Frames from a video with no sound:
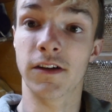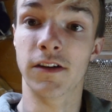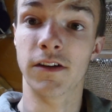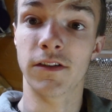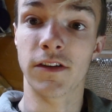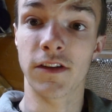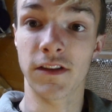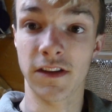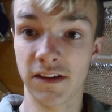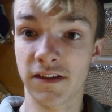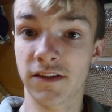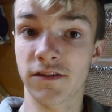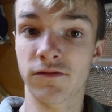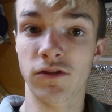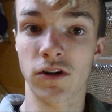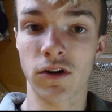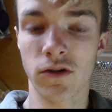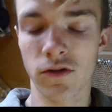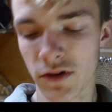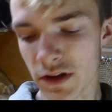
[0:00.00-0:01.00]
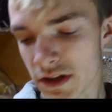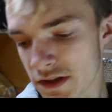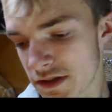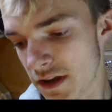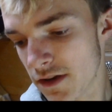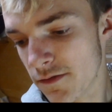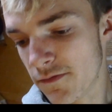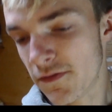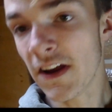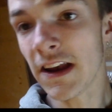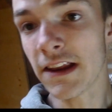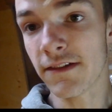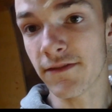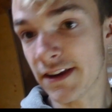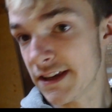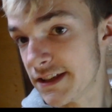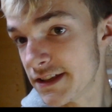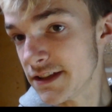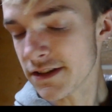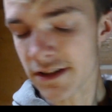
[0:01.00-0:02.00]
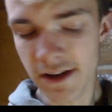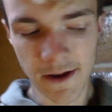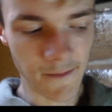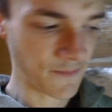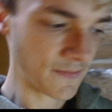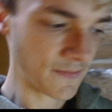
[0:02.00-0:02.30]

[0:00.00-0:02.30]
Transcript: this is recorded, so fairly recent.